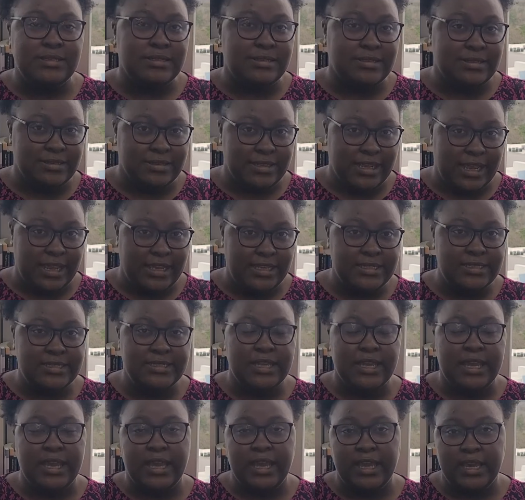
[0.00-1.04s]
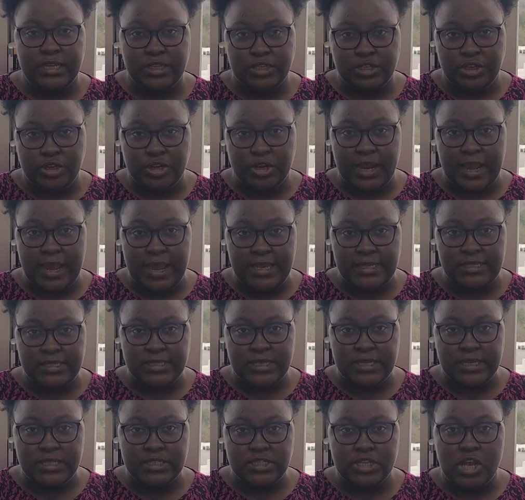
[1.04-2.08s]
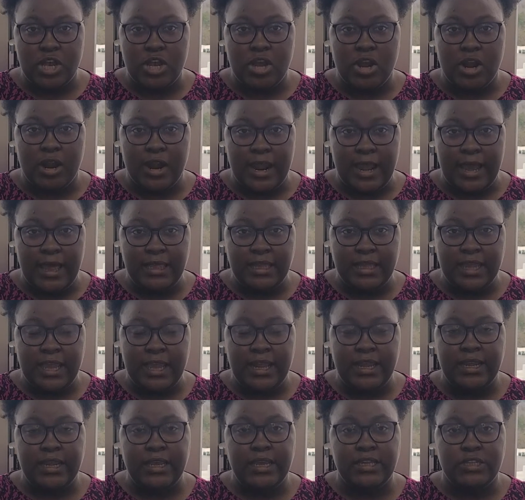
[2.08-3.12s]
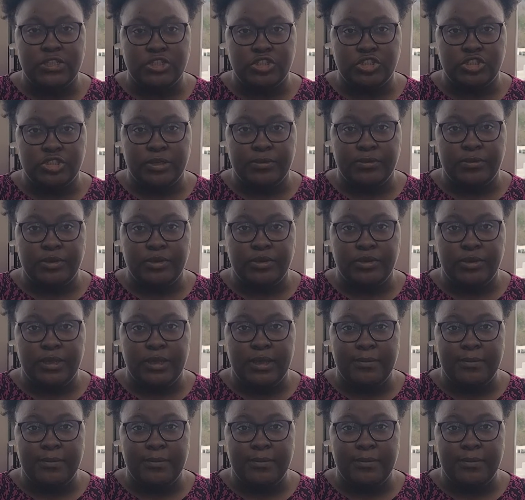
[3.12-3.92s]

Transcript: debts and your assets are allocated, distributed,